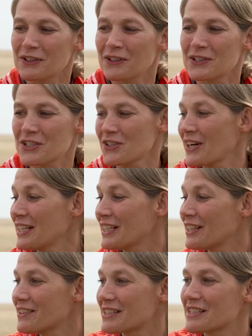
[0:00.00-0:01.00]
grower is trying to
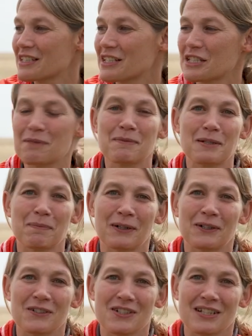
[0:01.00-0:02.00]
use the systems
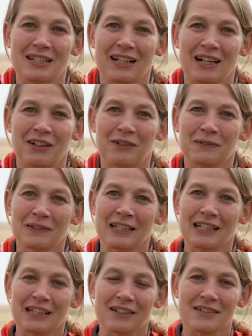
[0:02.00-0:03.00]
approach and not
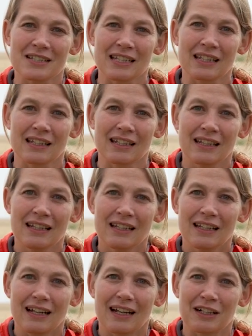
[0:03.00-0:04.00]
only using
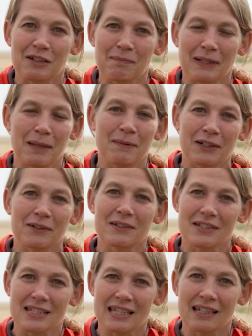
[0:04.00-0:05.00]
chemical
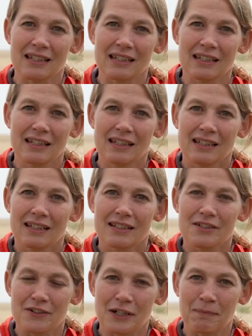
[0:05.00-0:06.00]
seed
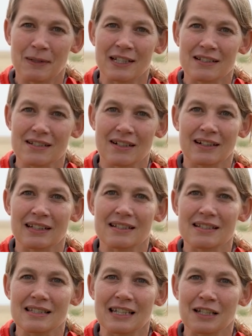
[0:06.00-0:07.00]
treatments on
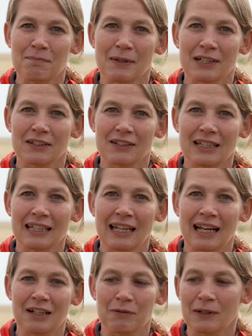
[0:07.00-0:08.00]
his seed, but looking
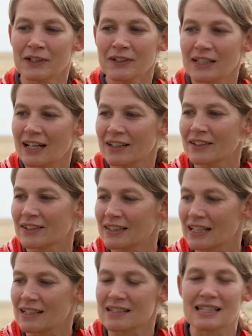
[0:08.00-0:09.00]
at what are the other
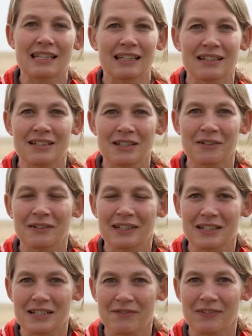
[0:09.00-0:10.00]
things he can do in
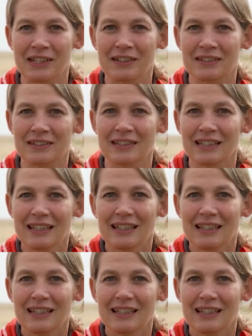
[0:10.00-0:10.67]
his field